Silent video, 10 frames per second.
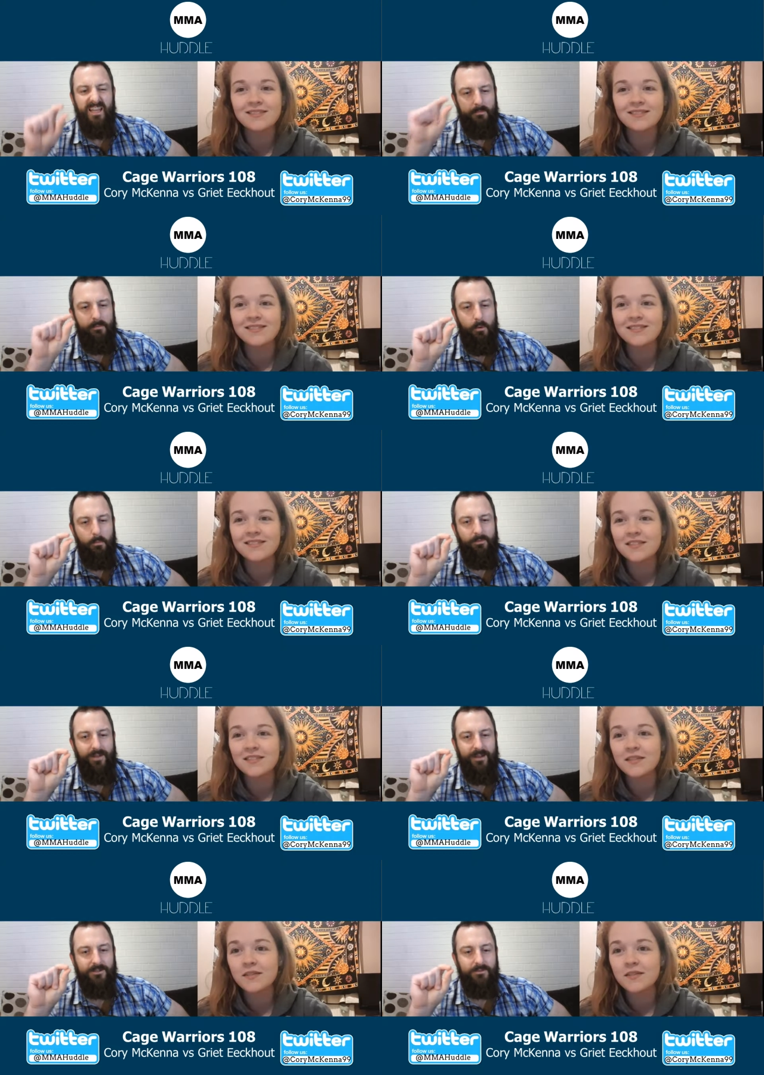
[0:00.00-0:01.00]
Speaker 1: little bit more
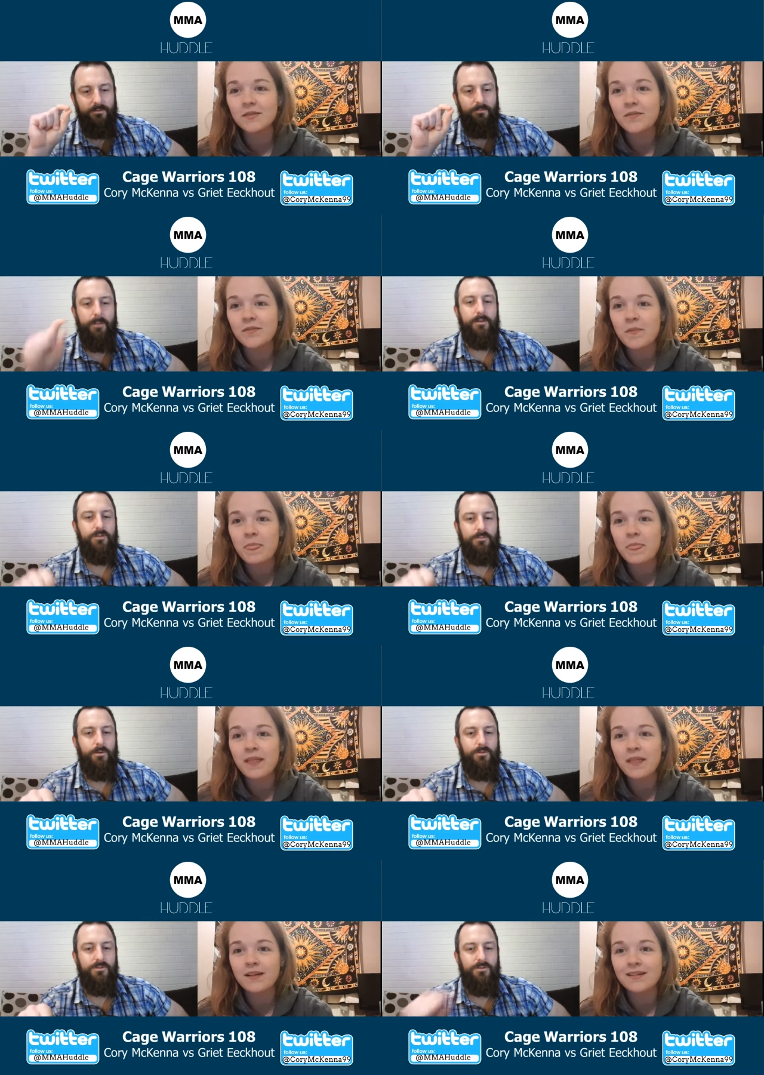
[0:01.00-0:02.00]
professional. What about your
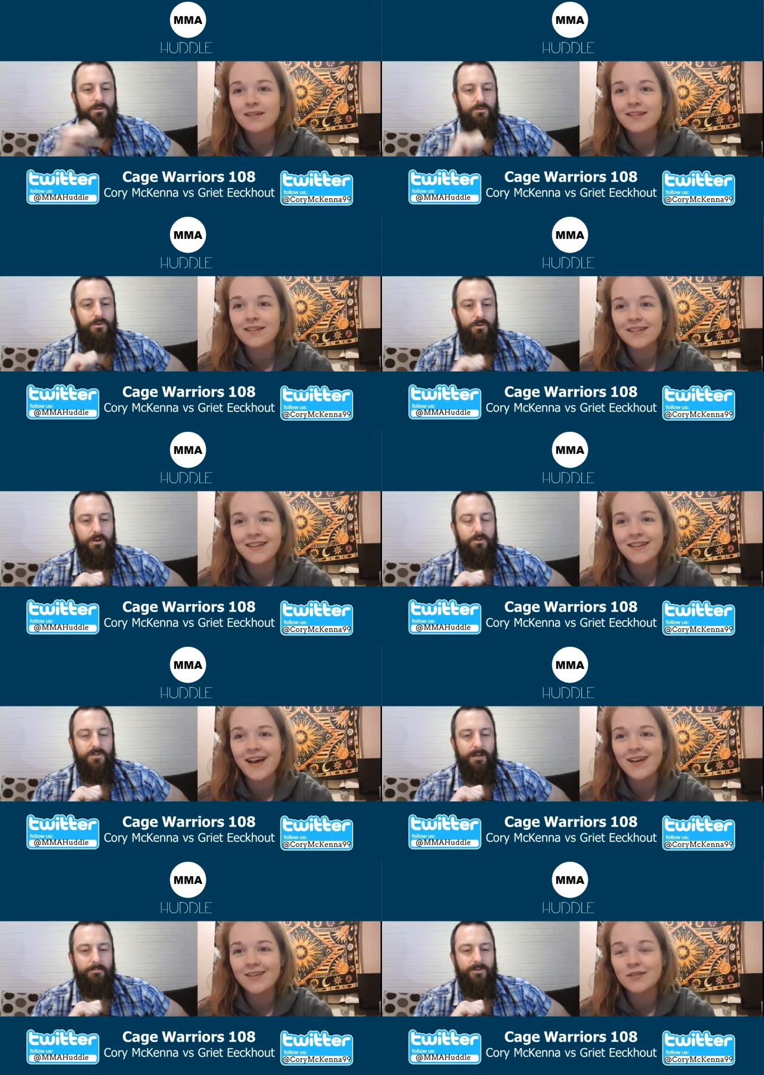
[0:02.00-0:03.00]
sponsors, though, Cory?
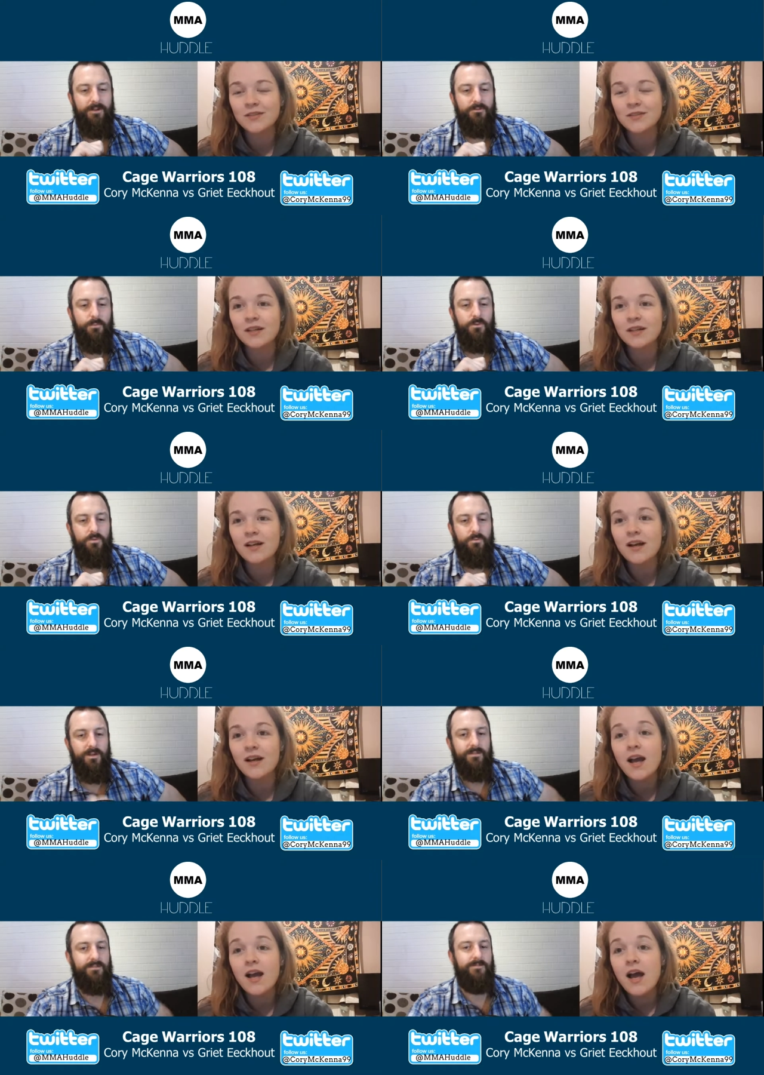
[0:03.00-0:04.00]
Who's helping you out
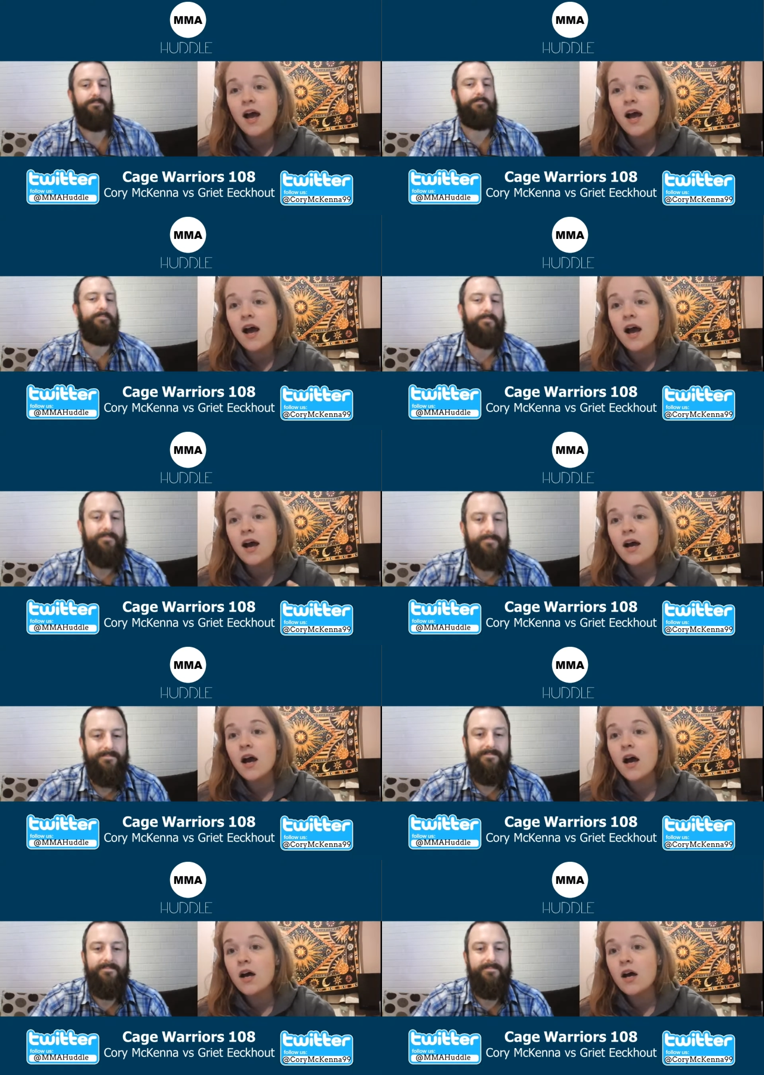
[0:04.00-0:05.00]
sponsor-wise?
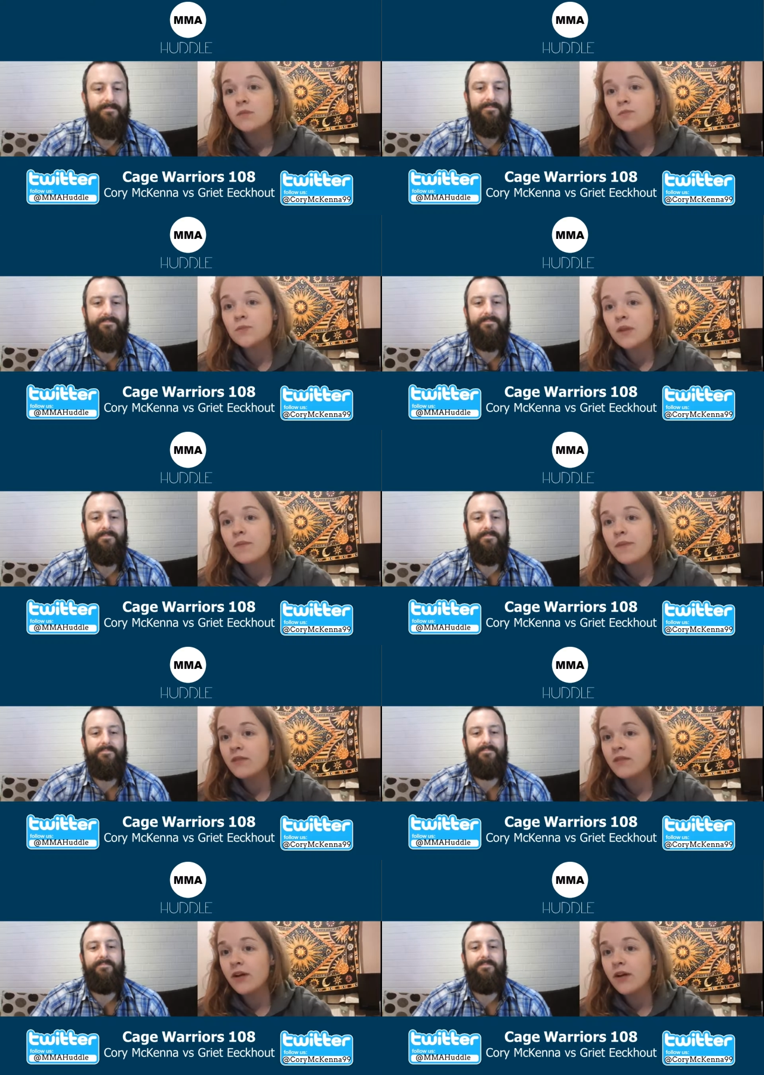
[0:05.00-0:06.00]
Speaker 2: Being very
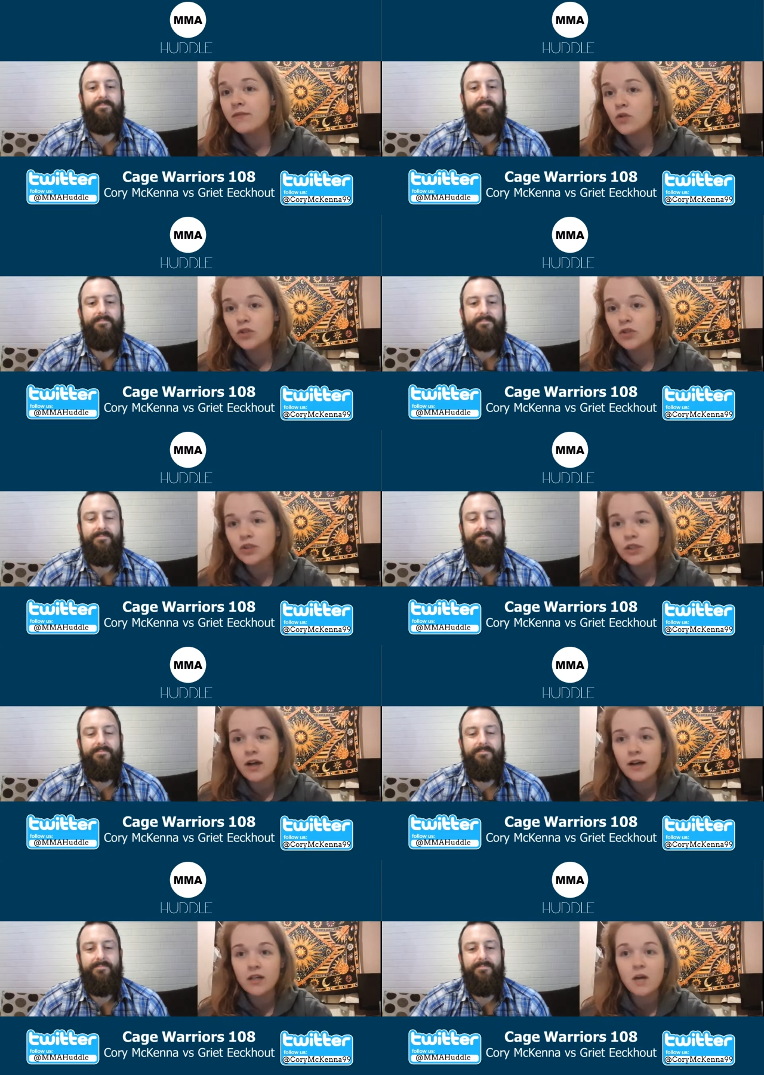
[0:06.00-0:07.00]
fortunate, I had a couple
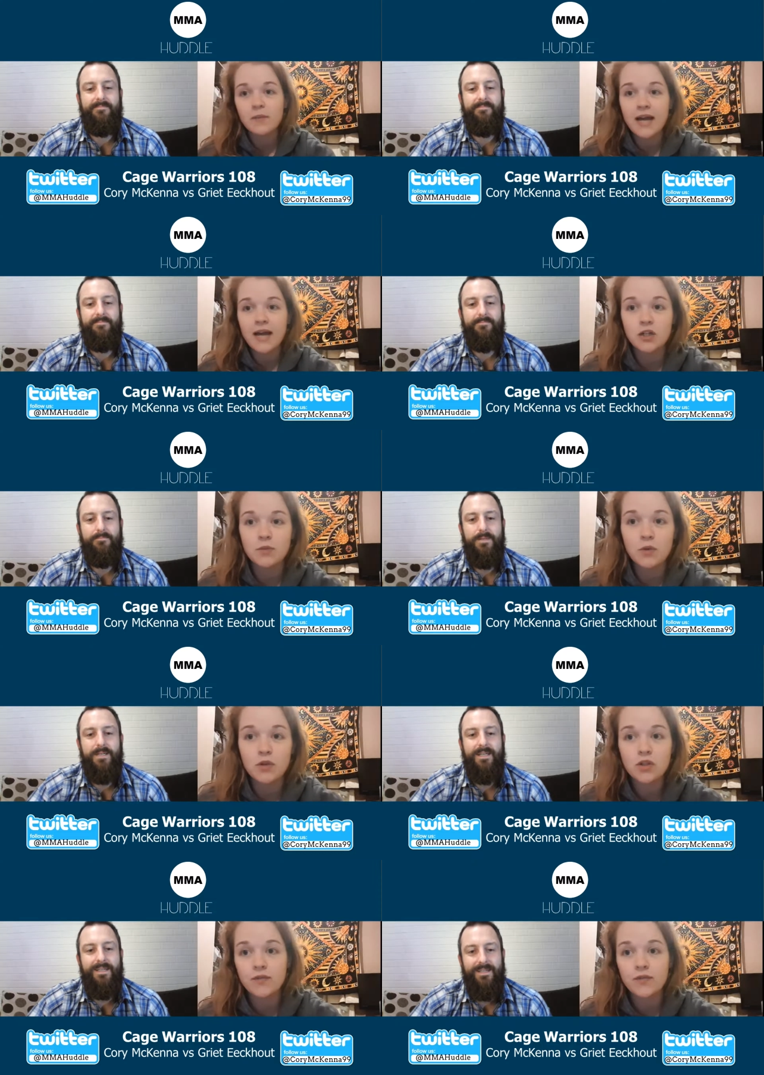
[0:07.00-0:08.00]
of cash sponsors for
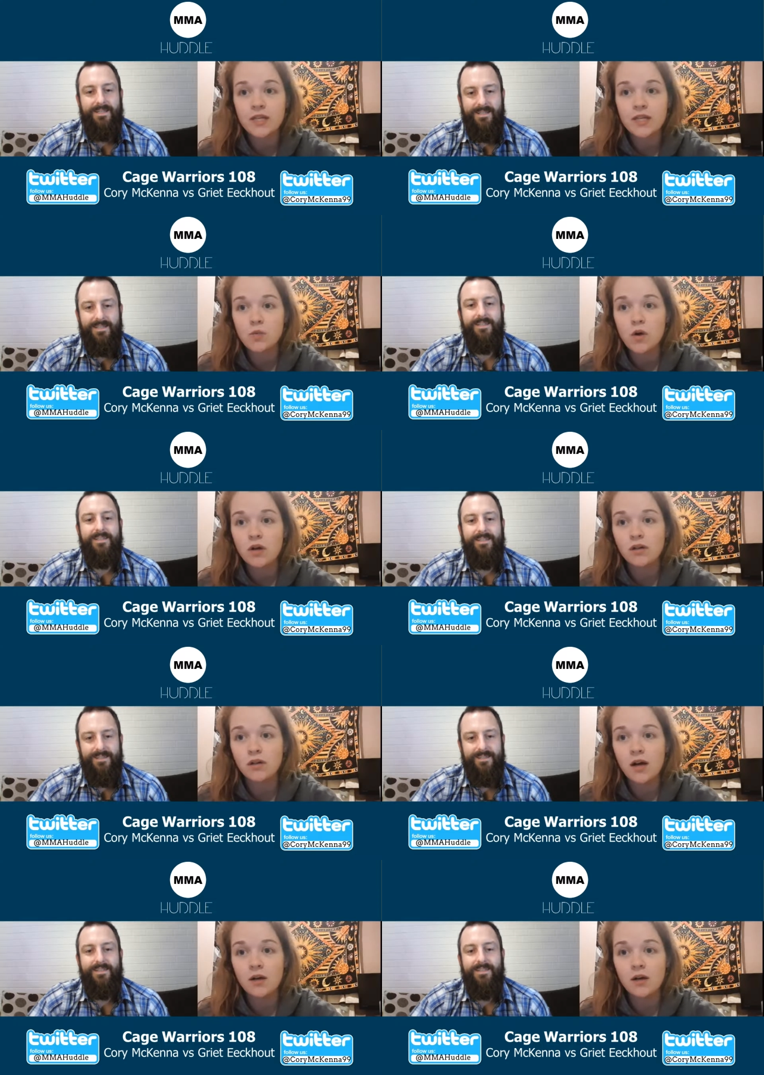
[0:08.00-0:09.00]
this one.
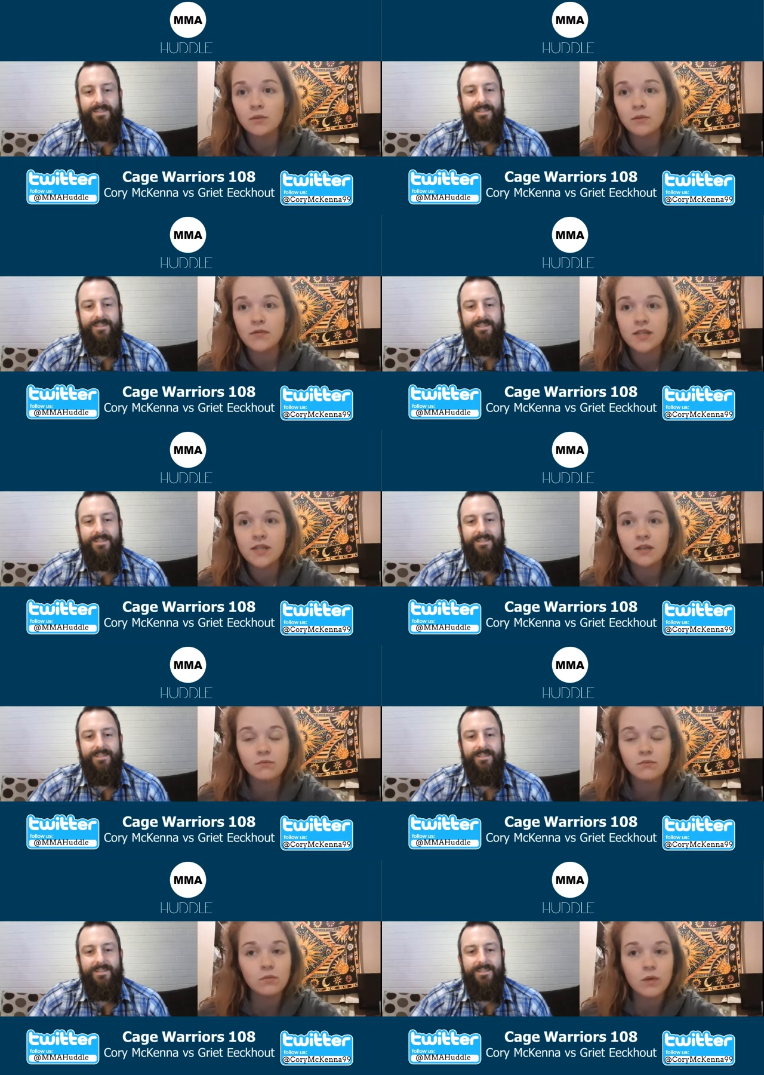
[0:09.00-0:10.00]
Obviously, went
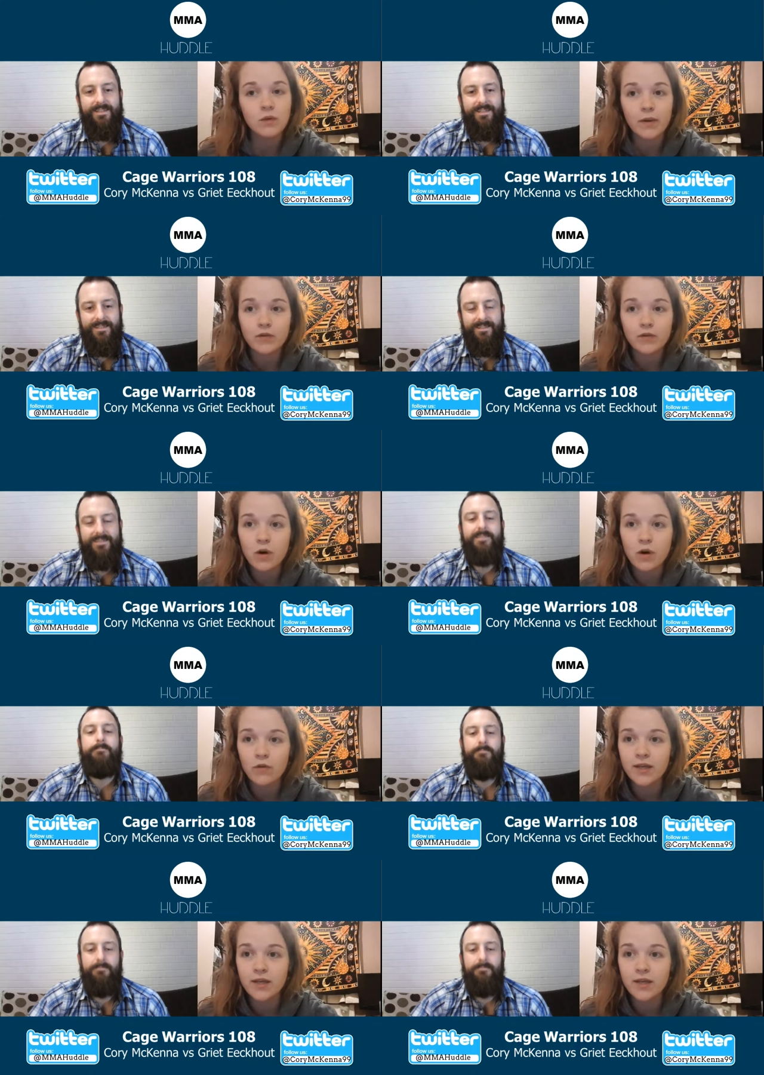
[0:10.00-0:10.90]
away for 12 weeks. It's